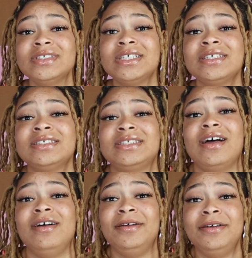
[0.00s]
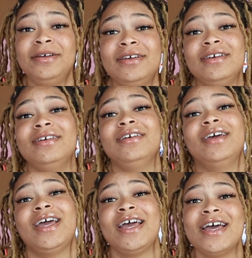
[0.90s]
Because I
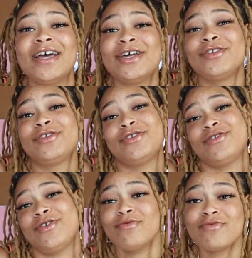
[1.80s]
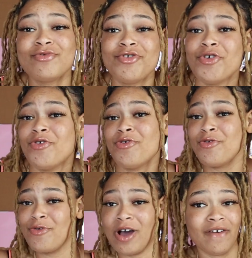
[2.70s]
don't
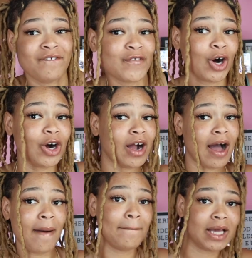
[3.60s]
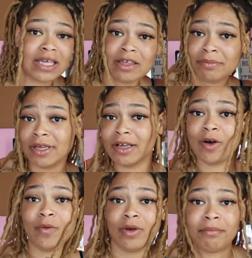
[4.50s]
know how far I'm gonna keep it
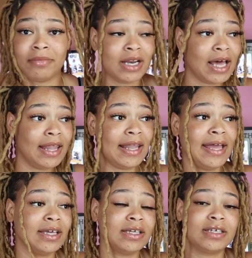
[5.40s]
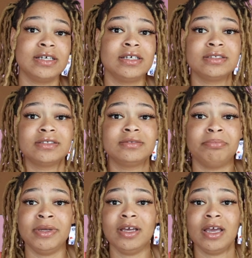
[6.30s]
going, but I like it because
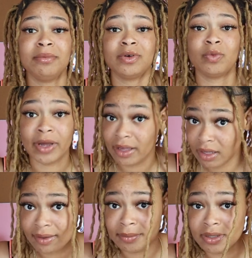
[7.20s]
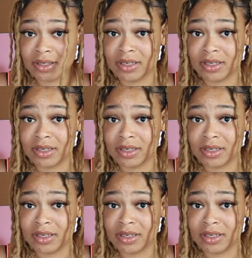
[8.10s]
being able to wake up,